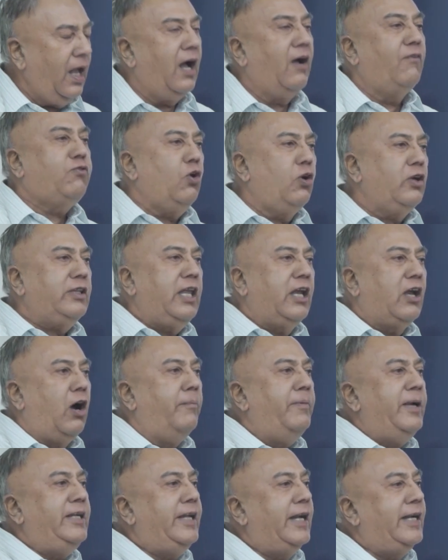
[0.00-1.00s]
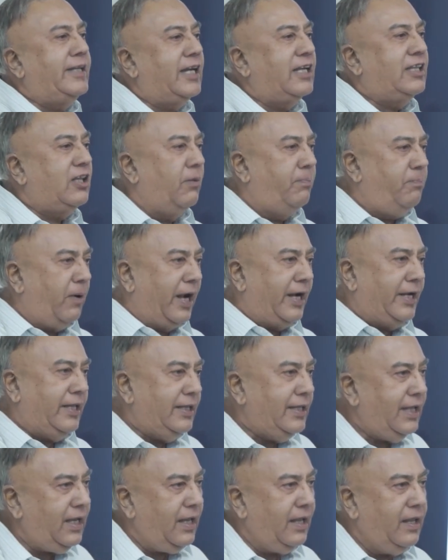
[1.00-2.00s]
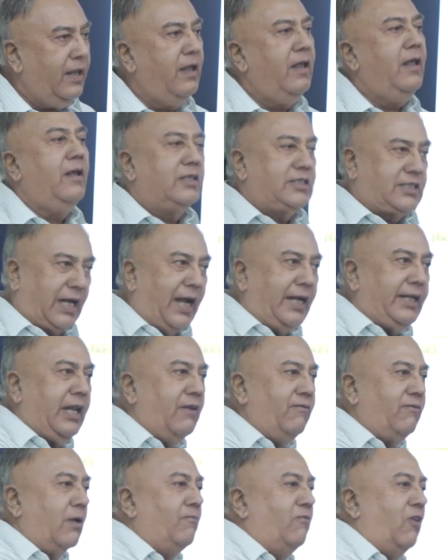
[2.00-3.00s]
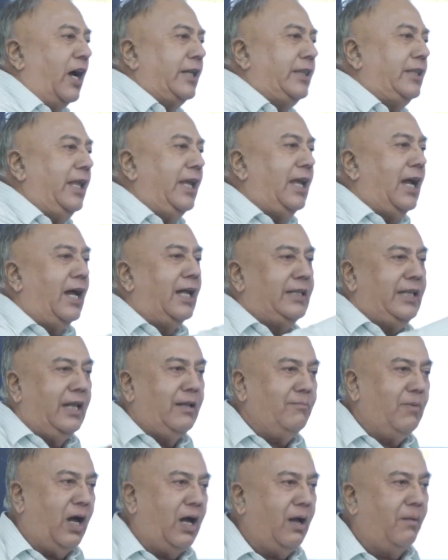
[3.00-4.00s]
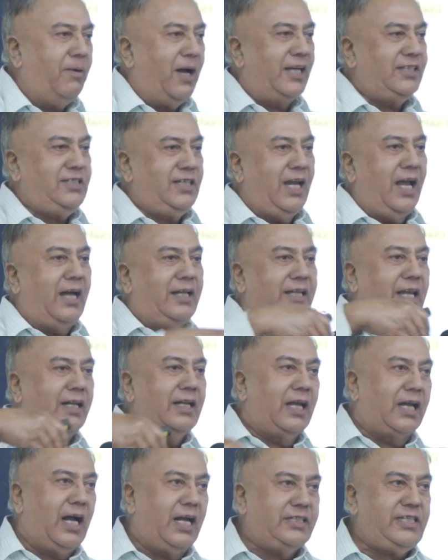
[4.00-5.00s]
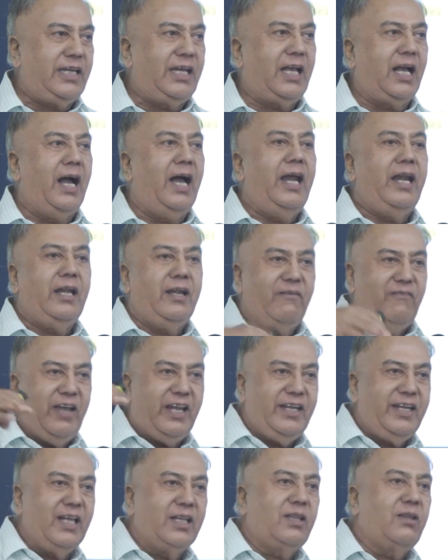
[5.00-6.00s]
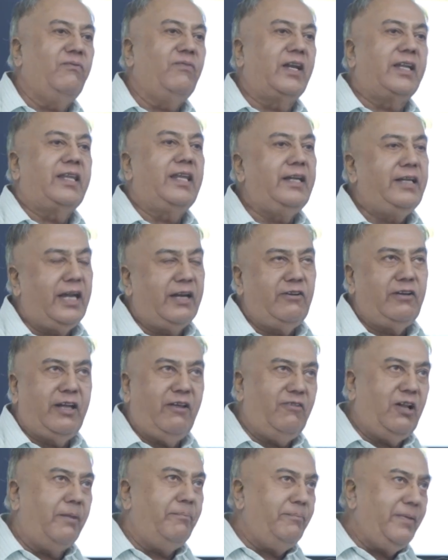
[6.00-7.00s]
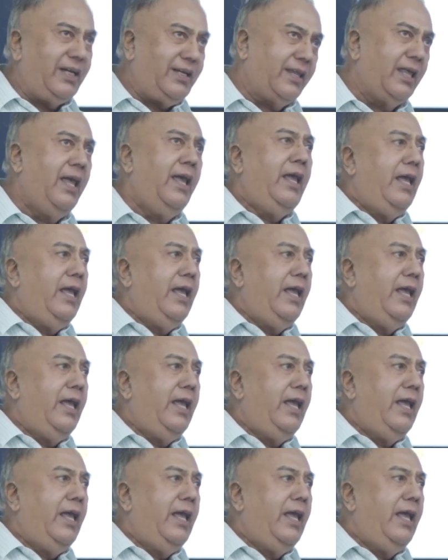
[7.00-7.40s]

Of course, the commentators of Panini, starting from Vartika, then Mahabhashya, then Kashika, and various further developments,